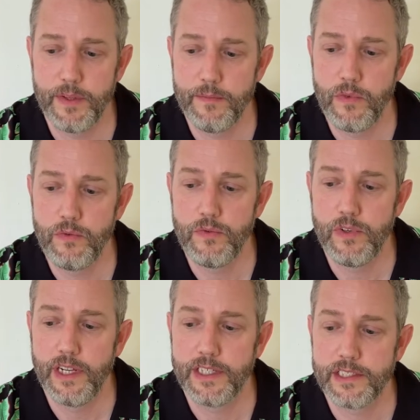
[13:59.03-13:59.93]
the
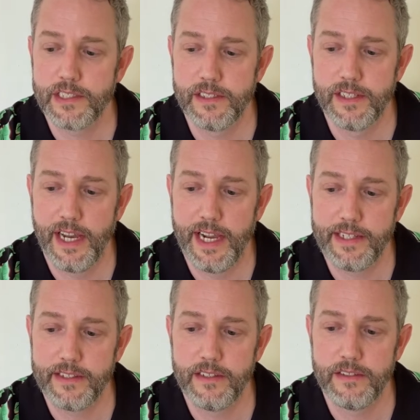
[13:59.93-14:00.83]
moonless
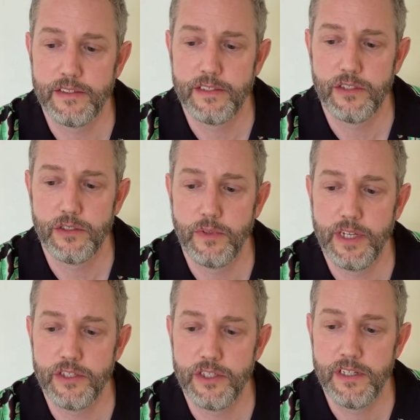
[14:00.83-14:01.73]
night
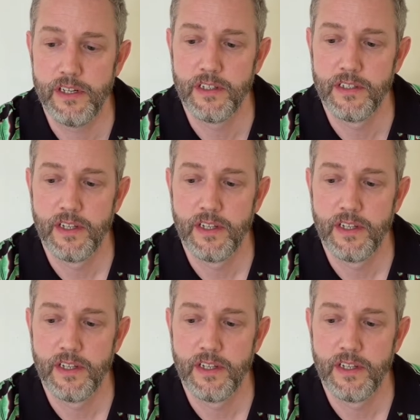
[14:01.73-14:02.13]
situation.